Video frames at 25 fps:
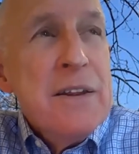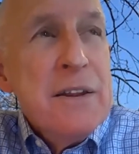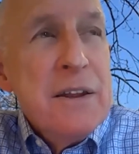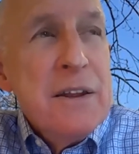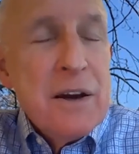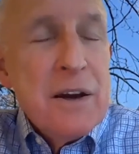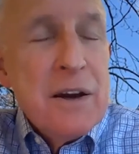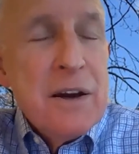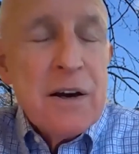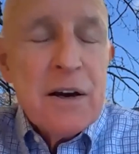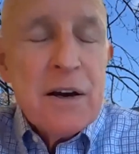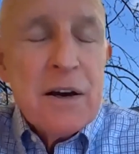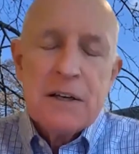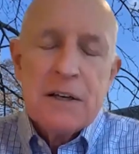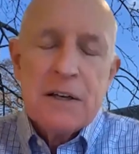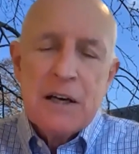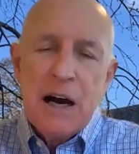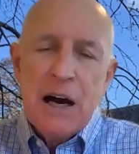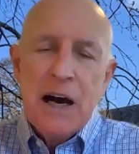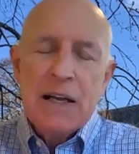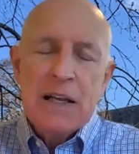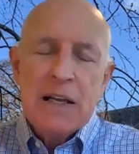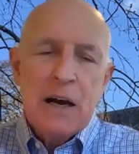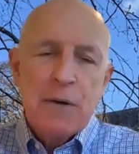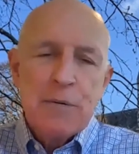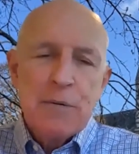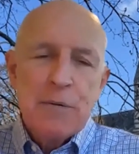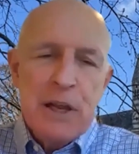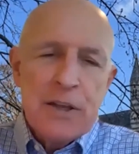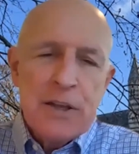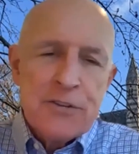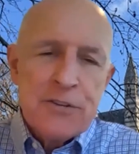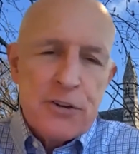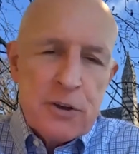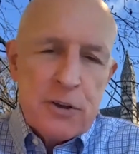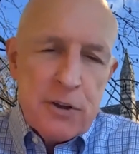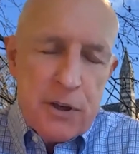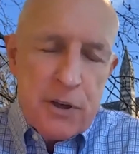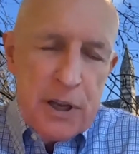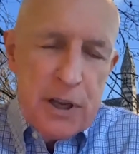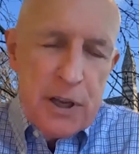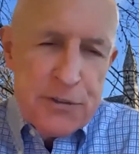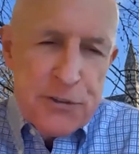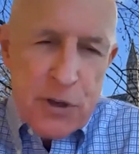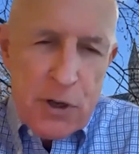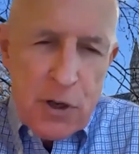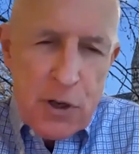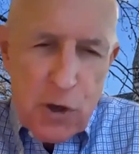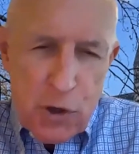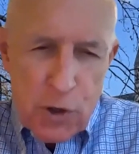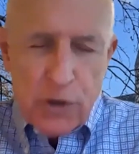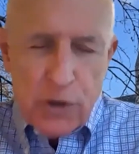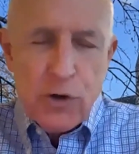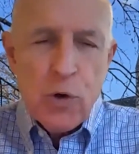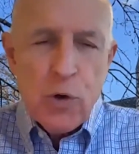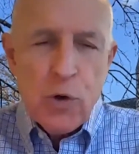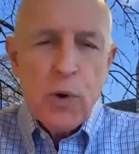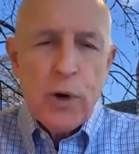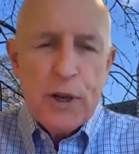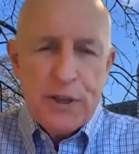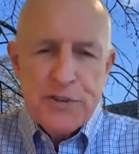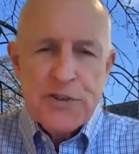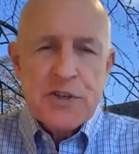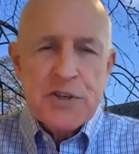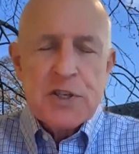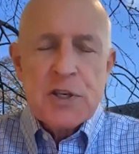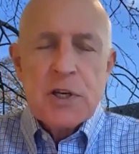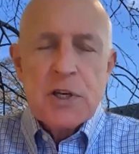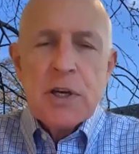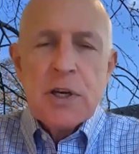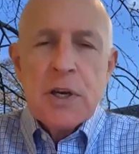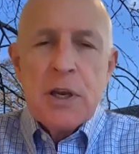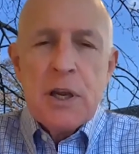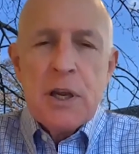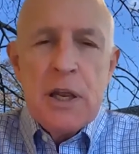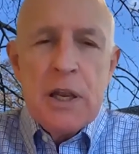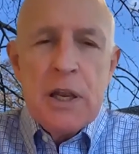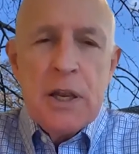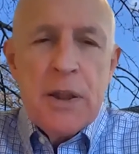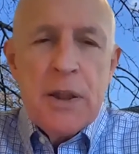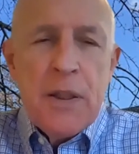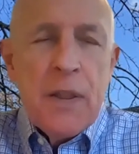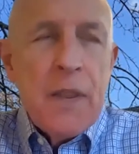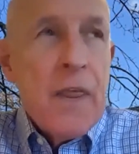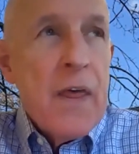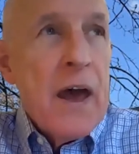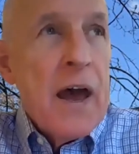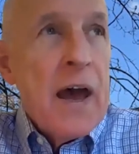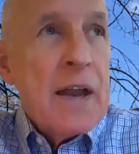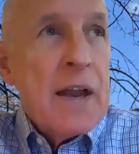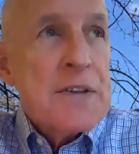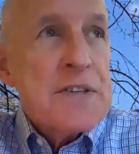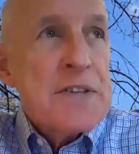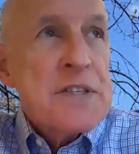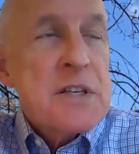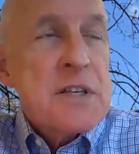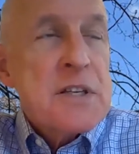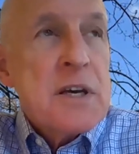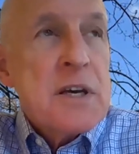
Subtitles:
Yeah, I mean, it's a good question in that